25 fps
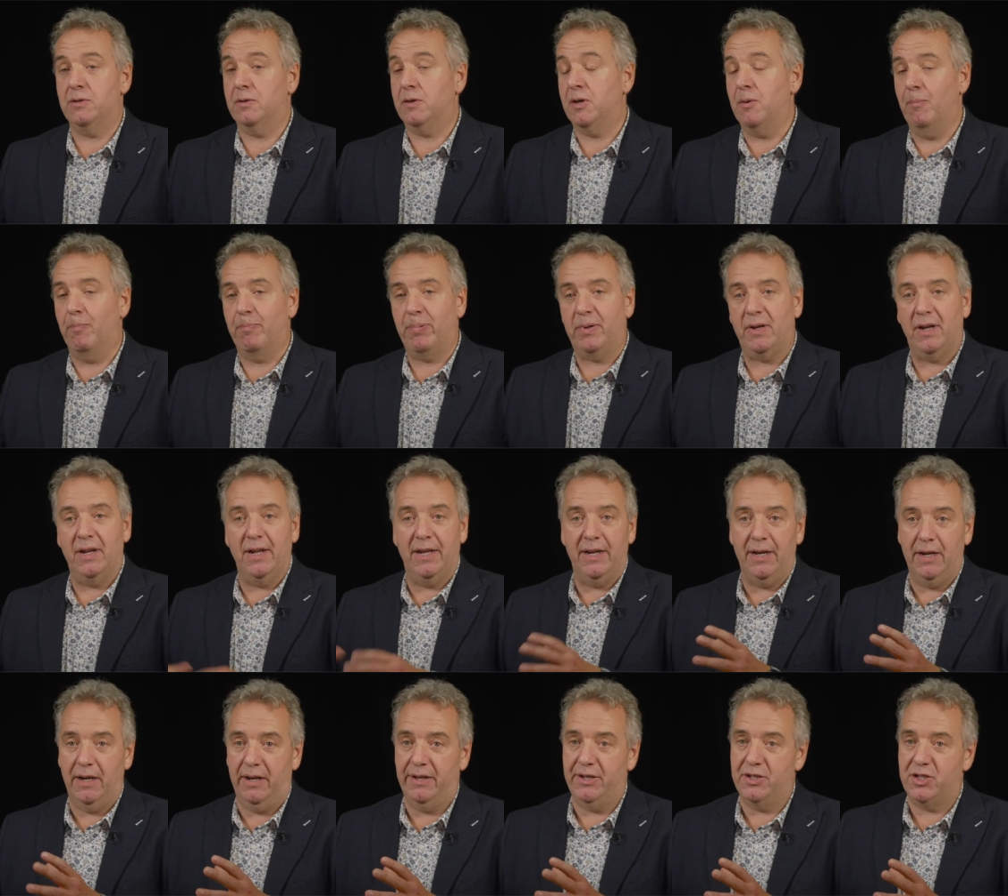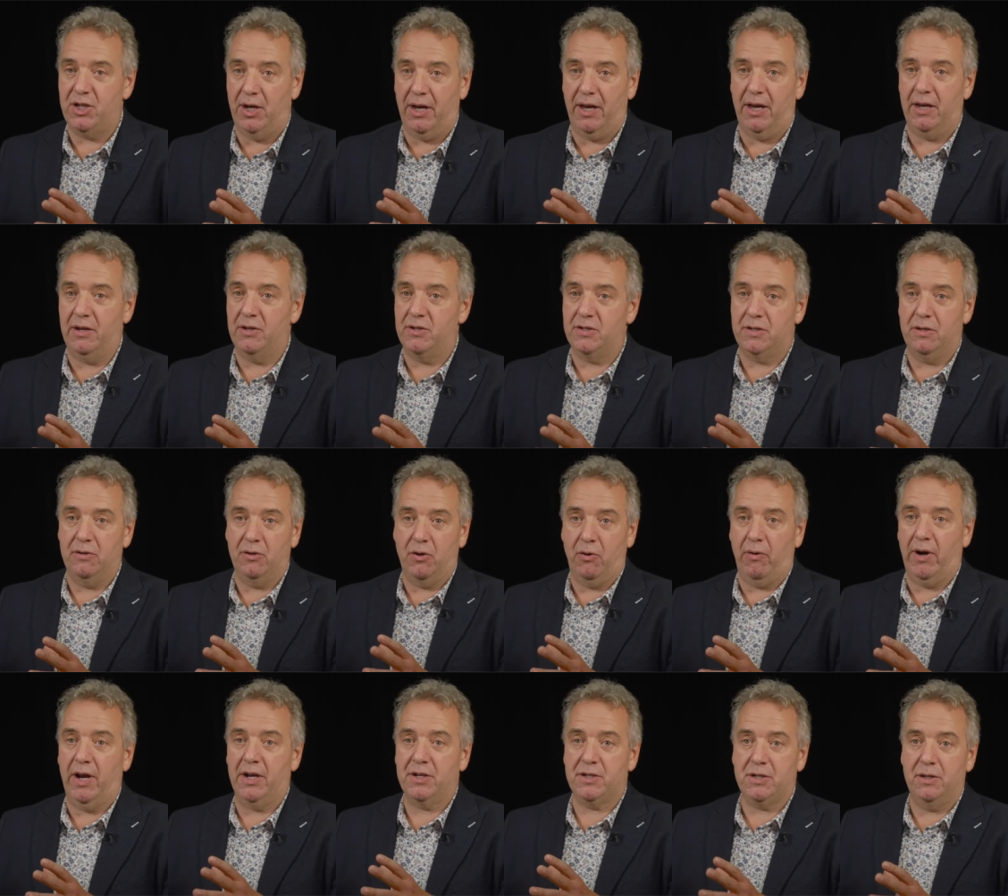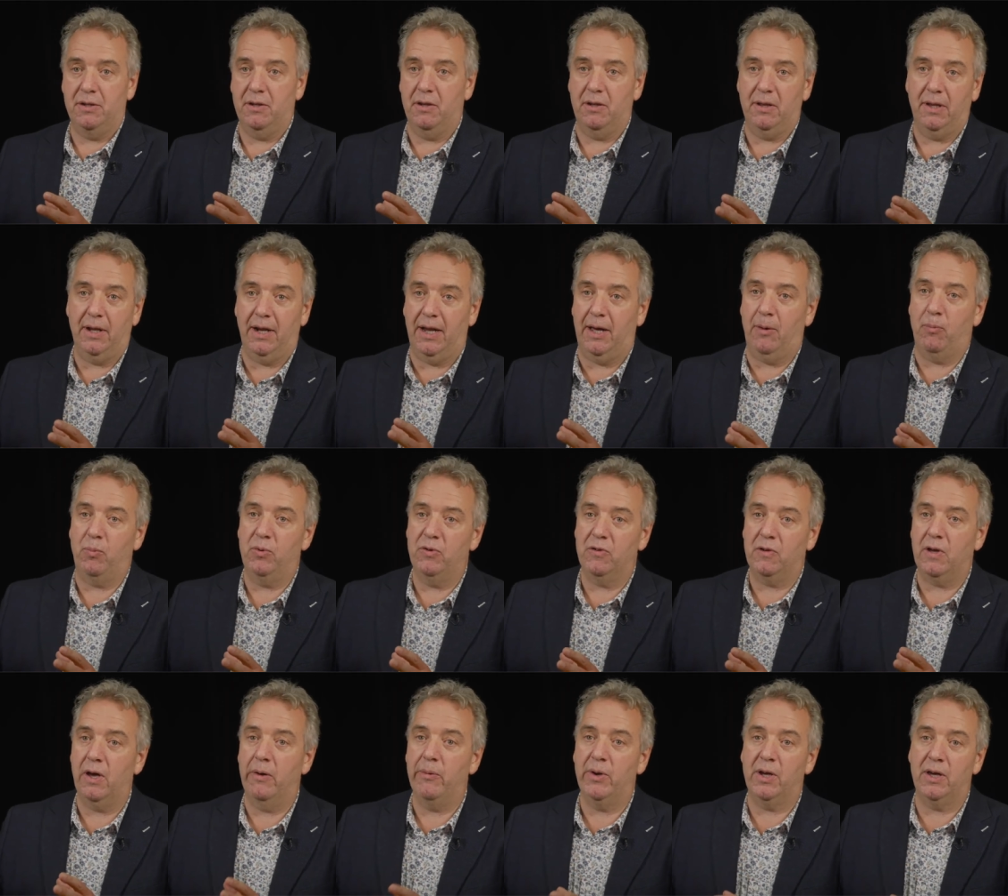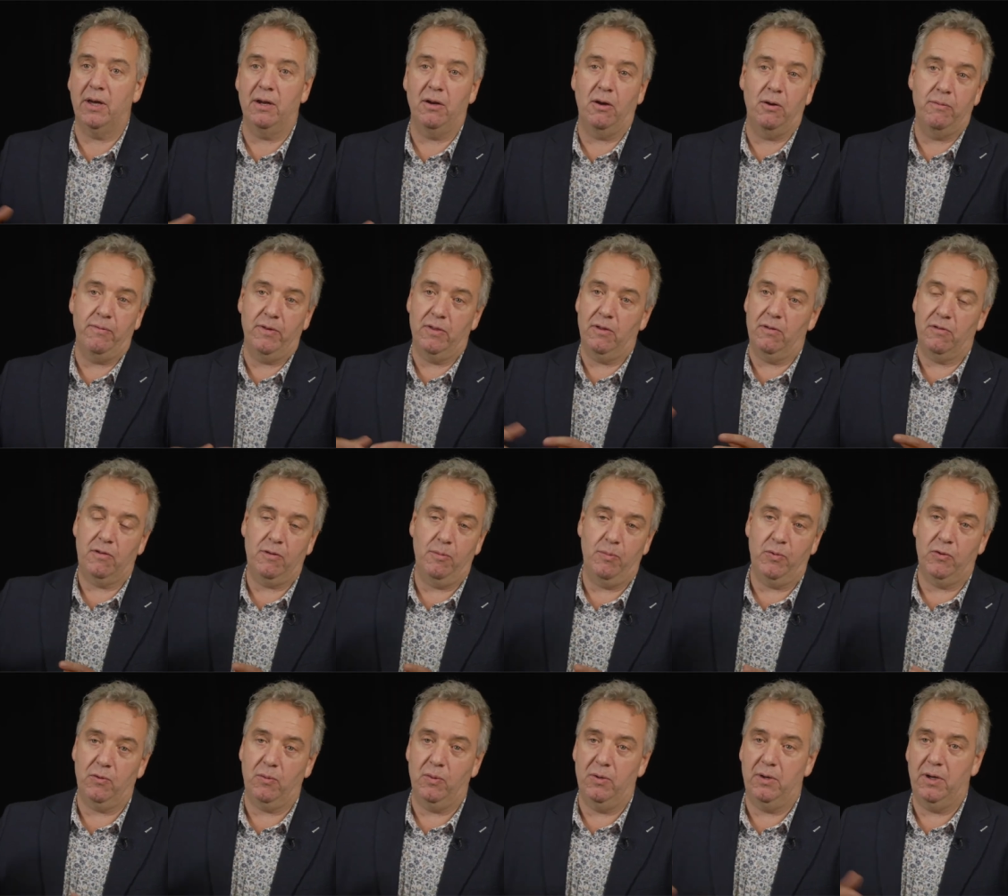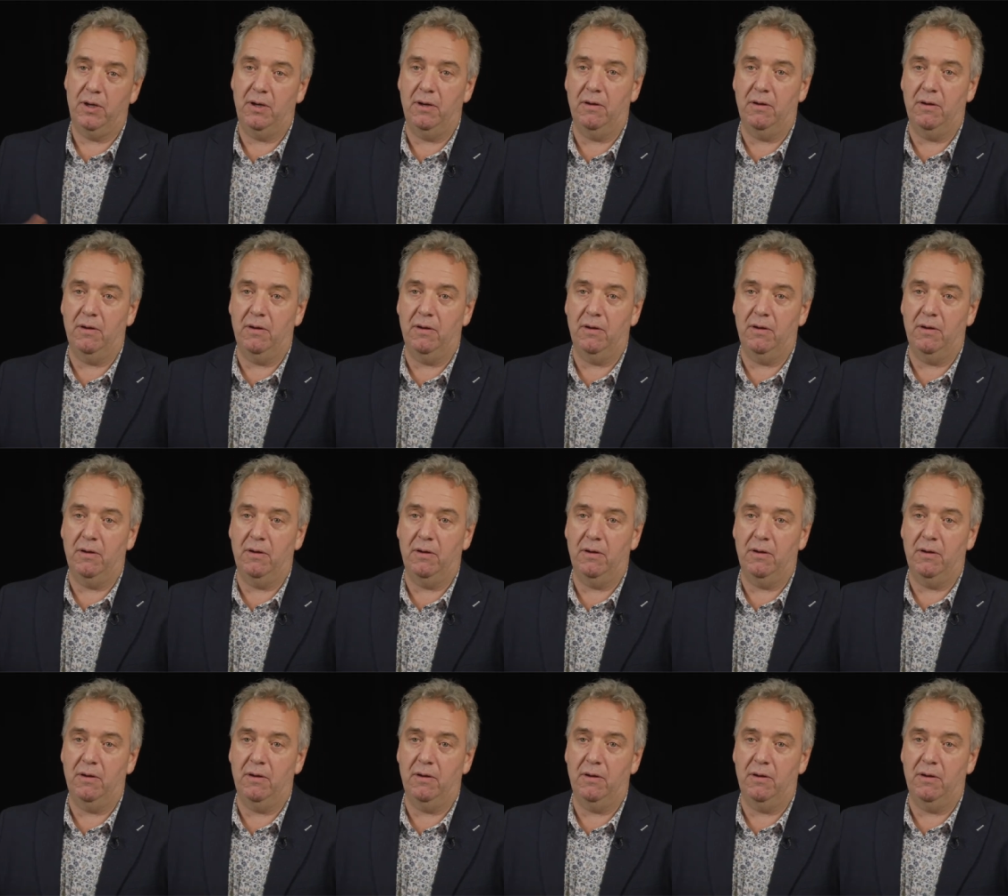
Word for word: completely change the direction that the lab was going in over the subsequent